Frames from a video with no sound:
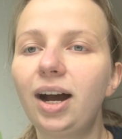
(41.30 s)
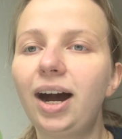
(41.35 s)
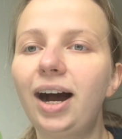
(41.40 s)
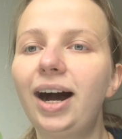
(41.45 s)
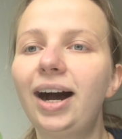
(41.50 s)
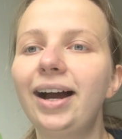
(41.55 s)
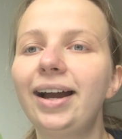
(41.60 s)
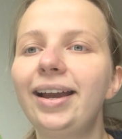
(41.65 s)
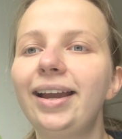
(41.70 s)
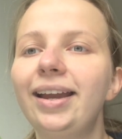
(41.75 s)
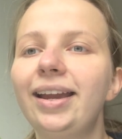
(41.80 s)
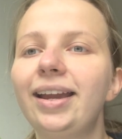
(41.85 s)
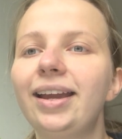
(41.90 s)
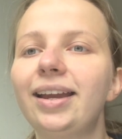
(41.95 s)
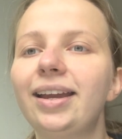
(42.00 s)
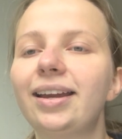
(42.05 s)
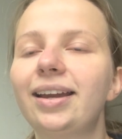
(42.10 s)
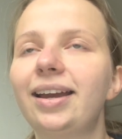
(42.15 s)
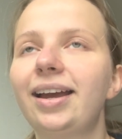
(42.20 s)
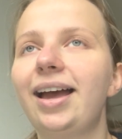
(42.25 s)
I
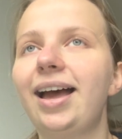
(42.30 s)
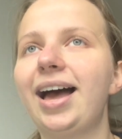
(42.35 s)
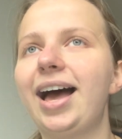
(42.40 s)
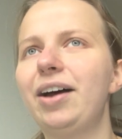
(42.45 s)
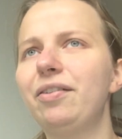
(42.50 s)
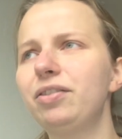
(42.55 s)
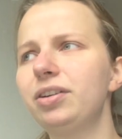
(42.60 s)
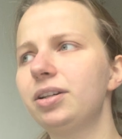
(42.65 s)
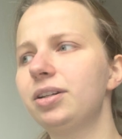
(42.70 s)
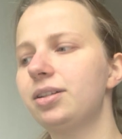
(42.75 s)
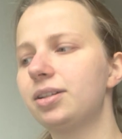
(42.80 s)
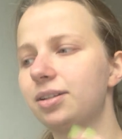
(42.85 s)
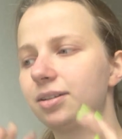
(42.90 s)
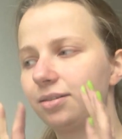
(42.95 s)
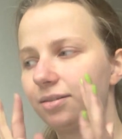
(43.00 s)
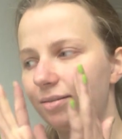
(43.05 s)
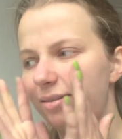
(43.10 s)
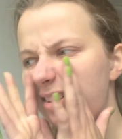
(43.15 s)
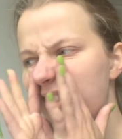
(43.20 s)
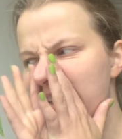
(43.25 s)
haven't
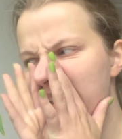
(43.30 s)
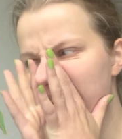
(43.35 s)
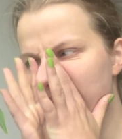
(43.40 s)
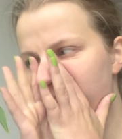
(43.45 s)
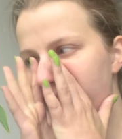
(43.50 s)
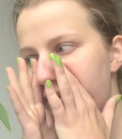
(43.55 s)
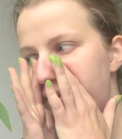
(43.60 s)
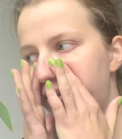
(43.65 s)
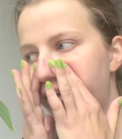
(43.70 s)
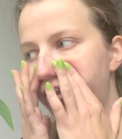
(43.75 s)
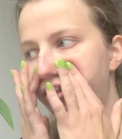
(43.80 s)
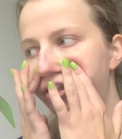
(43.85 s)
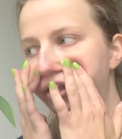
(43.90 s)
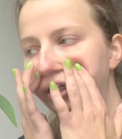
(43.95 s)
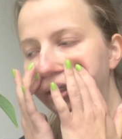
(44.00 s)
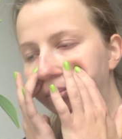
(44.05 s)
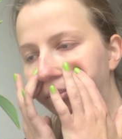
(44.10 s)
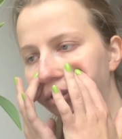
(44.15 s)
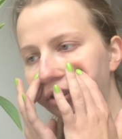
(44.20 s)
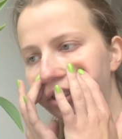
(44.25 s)
done, I
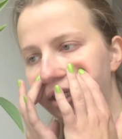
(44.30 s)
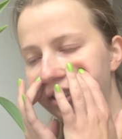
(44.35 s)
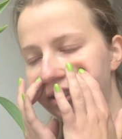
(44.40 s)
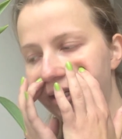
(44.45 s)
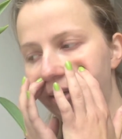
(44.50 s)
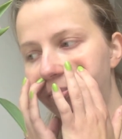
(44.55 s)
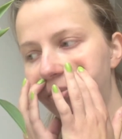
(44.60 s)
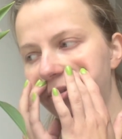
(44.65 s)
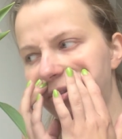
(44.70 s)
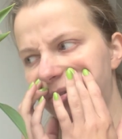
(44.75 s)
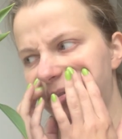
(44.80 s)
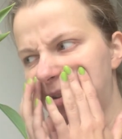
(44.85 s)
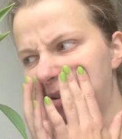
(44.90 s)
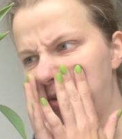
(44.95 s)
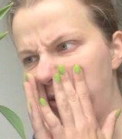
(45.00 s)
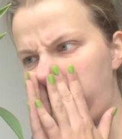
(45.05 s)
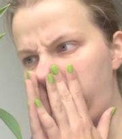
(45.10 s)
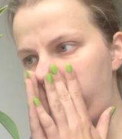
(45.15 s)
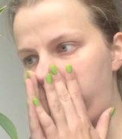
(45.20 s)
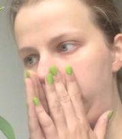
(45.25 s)
think, a podcast episode in
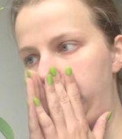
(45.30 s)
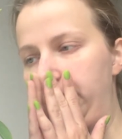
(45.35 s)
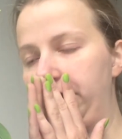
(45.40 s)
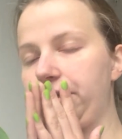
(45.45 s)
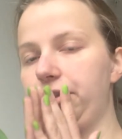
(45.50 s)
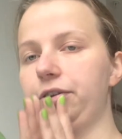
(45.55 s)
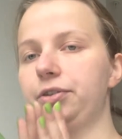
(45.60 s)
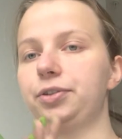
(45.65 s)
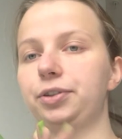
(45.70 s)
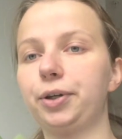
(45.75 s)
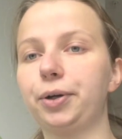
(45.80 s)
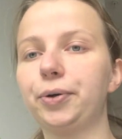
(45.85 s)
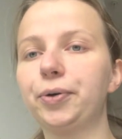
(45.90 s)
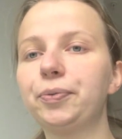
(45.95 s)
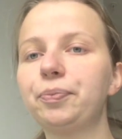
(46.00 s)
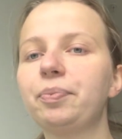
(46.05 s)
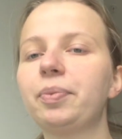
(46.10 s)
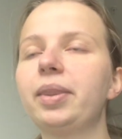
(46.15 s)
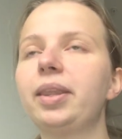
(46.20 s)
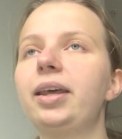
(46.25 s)
over a month. So
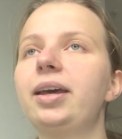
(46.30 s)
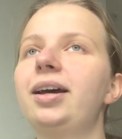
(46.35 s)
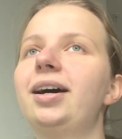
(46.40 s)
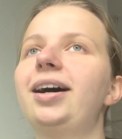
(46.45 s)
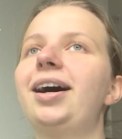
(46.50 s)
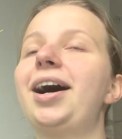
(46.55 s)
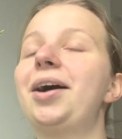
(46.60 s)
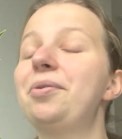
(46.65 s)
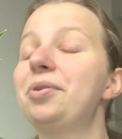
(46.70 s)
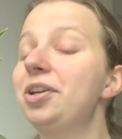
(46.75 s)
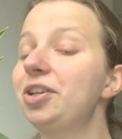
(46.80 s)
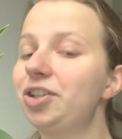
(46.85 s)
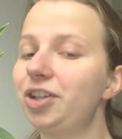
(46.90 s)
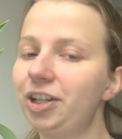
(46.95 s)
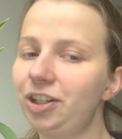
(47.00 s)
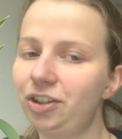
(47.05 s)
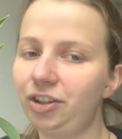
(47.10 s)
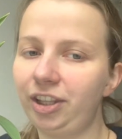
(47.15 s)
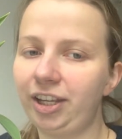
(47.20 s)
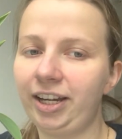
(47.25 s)
I want to
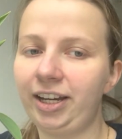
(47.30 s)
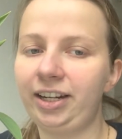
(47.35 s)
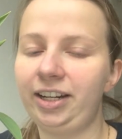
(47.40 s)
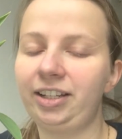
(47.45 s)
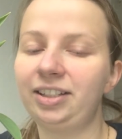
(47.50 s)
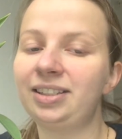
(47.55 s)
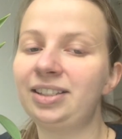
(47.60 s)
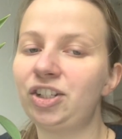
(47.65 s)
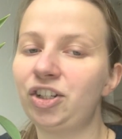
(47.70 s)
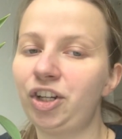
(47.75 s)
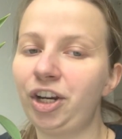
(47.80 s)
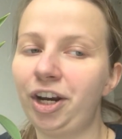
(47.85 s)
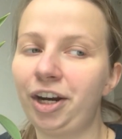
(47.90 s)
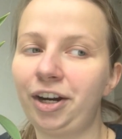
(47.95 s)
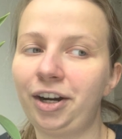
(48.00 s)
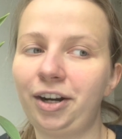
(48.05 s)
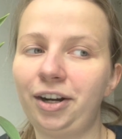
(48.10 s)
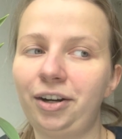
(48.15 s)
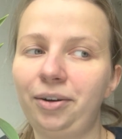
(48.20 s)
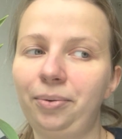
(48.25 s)
change that and
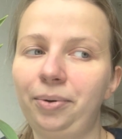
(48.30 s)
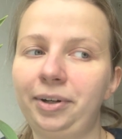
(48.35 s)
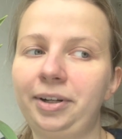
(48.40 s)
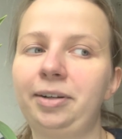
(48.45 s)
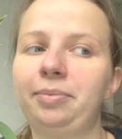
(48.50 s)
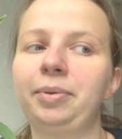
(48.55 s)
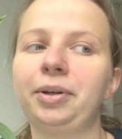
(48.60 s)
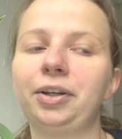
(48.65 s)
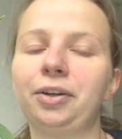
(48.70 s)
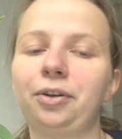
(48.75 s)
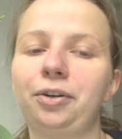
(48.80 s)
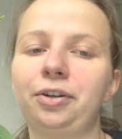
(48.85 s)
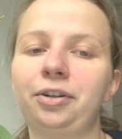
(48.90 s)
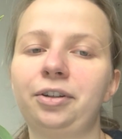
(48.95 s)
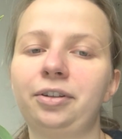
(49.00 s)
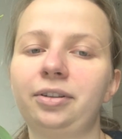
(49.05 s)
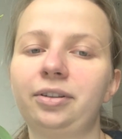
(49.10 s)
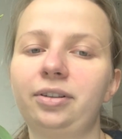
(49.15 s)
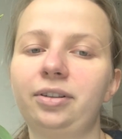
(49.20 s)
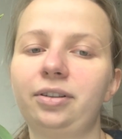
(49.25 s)
share what are my
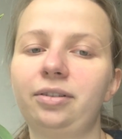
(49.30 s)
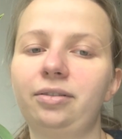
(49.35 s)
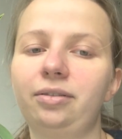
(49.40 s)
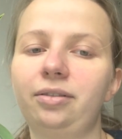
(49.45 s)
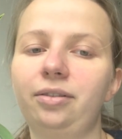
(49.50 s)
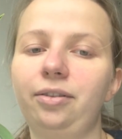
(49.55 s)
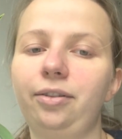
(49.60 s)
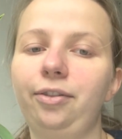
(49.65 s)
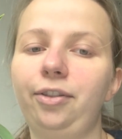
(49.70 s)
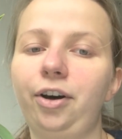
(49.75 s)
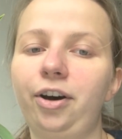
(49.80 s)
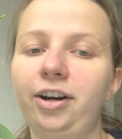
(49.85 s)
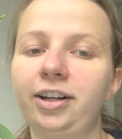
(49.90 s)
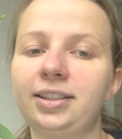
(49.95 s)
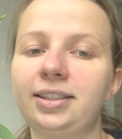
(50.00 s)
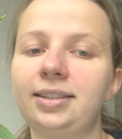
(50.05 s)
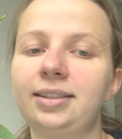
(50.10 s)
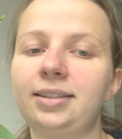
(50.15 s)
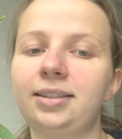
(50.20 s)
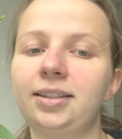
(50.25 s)
current
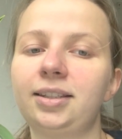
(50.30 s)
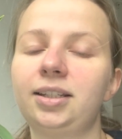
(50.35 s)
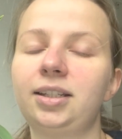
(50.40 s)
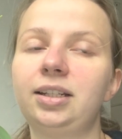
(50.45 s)
thoughts,